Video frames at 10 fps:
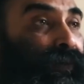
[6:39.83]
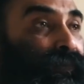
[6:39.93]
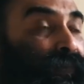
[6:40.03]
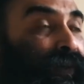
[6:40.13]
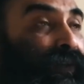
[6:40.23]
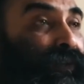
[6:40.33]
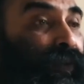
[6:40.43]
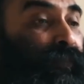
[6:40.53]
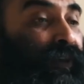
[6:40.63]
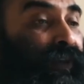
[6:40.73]
Fine, in
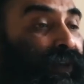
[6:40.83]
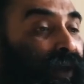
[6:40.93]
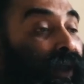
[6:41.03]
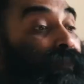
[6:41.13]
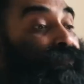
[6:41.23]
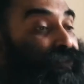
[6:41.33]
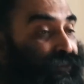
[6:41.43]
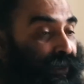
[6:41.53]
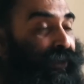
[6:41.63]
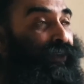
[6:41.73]
the beginning I am
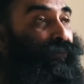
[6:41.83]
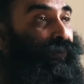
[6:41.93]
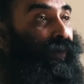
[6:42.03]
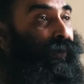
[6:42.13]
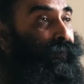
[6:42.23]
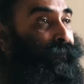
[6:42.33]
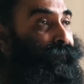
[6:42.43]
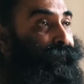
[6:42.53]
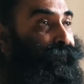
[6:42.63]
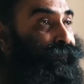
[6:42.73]
studying yoga.
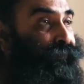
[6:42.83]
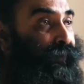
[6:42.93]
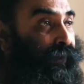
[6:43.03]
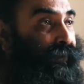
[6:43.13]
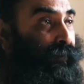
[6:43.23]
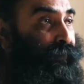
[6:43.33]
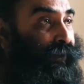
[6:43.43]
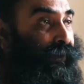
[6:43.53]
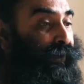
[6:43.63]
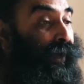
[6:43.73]
In the
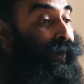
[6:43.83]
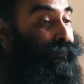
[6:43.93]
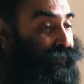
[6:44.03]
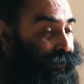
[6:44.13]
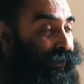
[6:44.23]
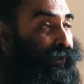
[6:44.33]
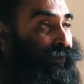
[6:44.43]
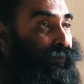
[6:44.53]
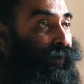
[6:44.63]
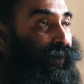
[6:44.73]
beginning I am studying
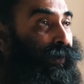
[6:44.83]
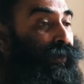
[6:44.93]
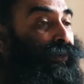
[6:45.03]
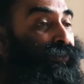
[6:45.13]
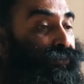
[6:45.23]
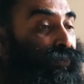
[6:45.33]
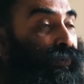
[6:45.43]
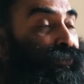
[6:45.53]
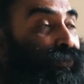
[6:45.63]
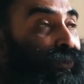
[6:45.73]
yoga.
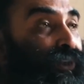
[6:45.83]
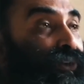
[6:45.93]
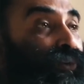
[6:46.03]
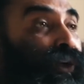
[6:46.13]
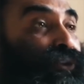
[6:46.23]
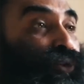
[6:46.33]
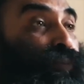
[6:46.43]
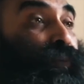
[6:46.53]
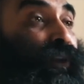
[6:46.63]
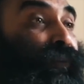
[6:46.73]
Slowly yoga
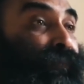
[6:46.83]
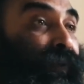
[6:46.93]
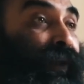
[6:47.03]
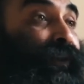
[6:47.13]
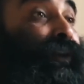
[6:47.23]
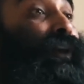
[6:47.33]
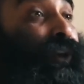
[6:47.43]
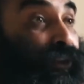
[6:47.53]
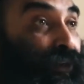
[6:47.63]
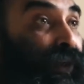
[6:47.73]
should be reflect
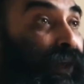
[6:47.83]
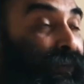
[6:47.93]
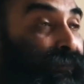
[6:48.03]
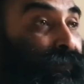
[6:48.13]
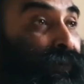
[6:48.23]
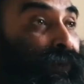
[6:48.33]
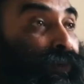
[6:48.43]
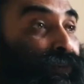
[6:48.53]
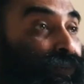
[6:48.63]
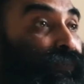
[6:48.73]
in your life.
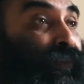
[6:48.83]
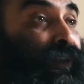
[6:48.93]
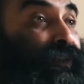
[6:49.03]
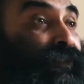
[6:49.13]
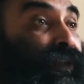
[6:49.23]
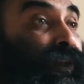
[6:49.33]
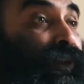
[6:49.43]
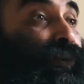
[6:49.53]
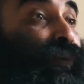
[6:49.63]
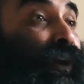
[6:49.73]
So we can say
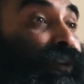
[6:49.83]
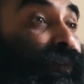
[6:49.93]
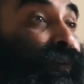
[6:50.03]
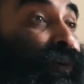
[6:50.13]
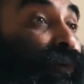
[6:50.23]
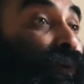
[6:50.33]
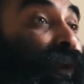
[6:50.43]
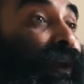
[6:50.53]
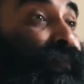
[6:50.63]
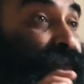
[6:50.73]
yoga is our whole
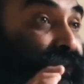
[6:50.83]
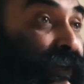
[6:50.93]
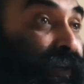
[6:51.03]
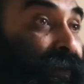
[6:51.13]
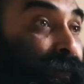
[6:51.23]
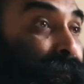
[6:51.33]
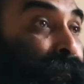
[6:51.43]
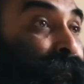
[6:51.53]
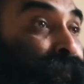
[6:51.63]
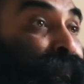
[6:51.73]
lifestyle.
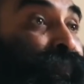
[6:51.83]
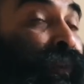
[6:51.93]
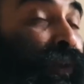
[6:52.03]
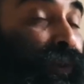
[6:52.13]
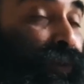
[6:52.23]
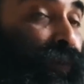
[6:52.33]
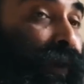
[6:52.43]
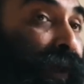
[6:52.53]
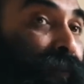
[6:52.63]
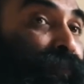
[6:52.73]

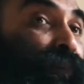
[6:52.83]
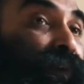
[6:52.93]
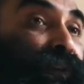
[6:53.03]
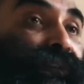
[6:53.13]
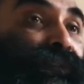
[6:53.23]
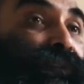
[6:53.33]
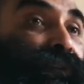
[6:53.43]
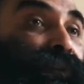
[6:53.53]
Yoga help to us